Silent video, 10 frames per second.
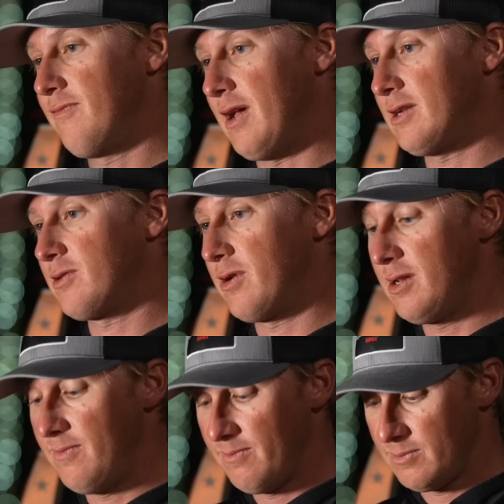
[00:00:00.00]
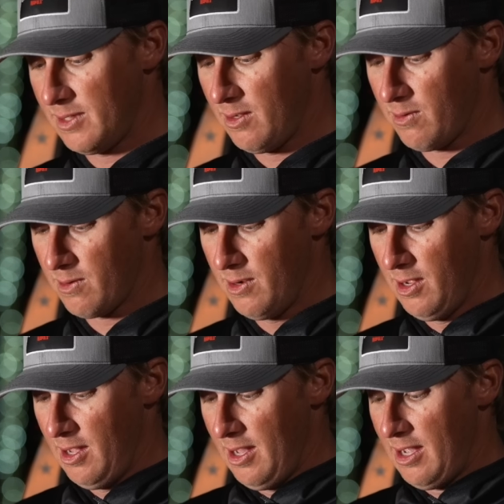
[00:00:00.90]
flash green, Seaguar,
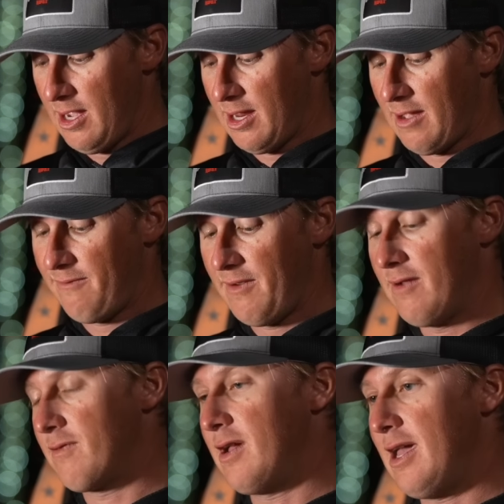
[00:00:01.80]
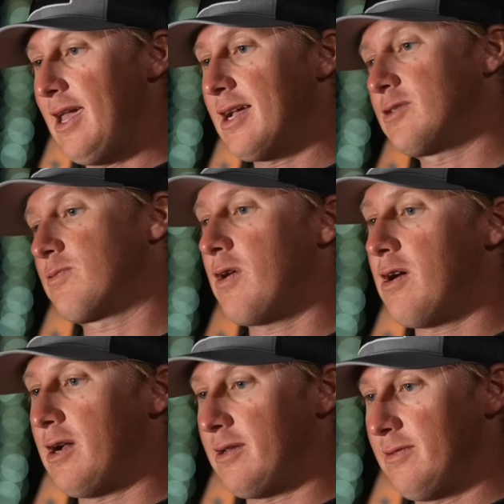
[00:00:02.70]
and a favorite hex
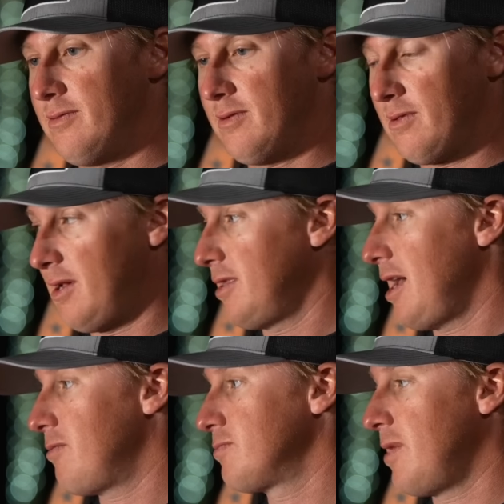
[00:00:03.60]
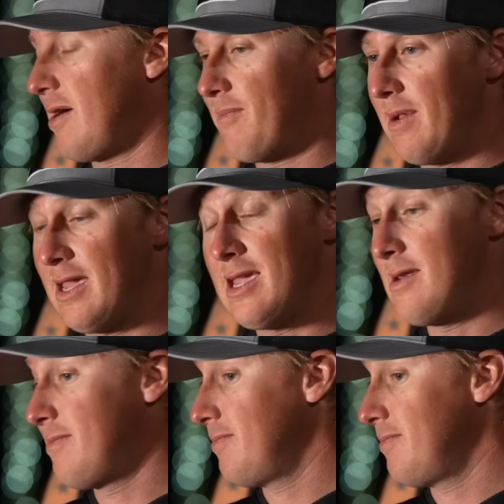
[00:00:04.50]
rod. Okay, that was my main